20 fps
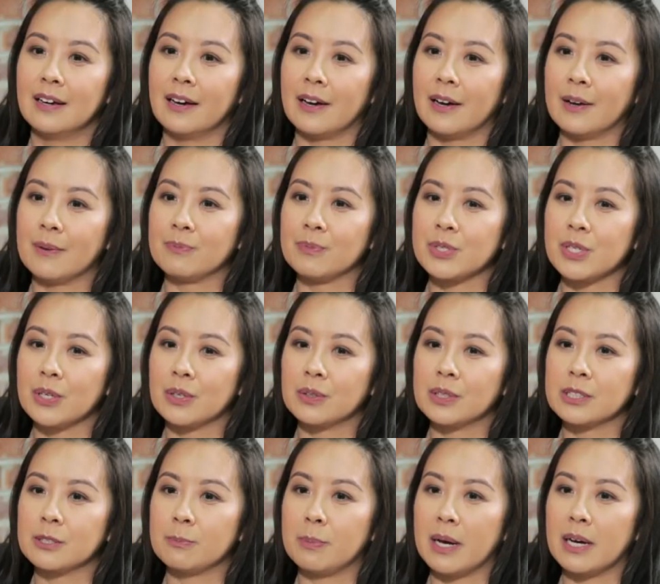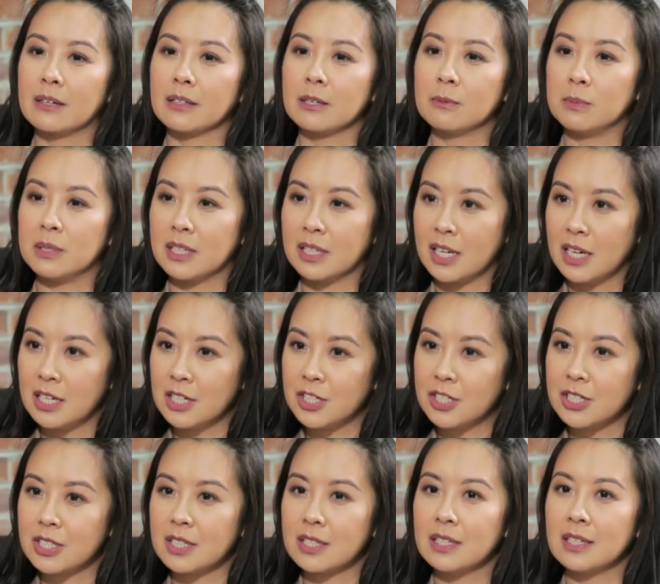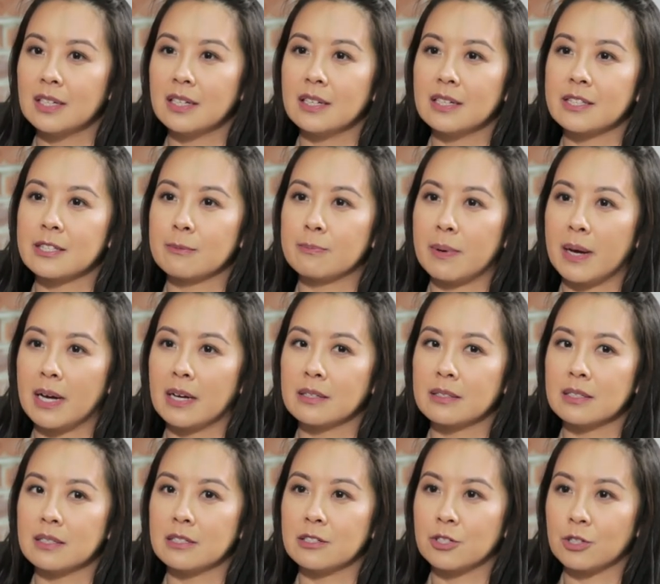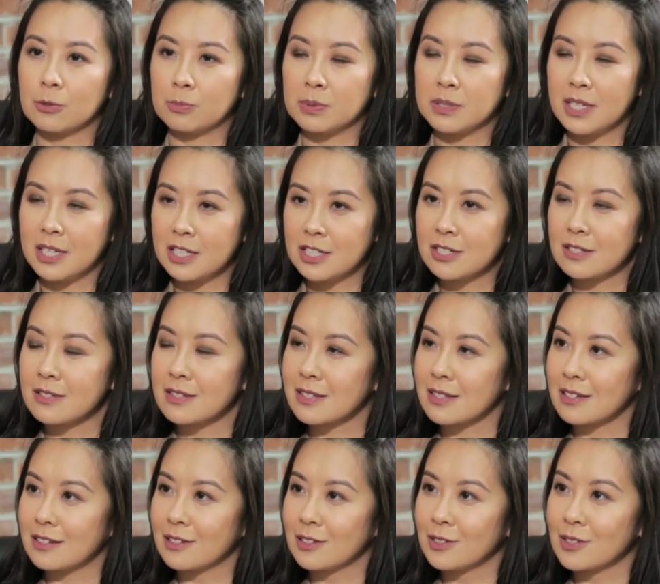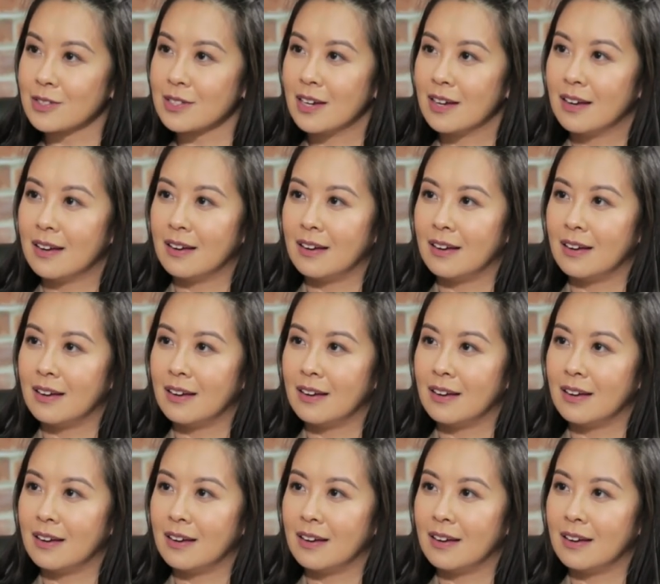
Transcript: Um, so it's about communication, it's about interpretation skills,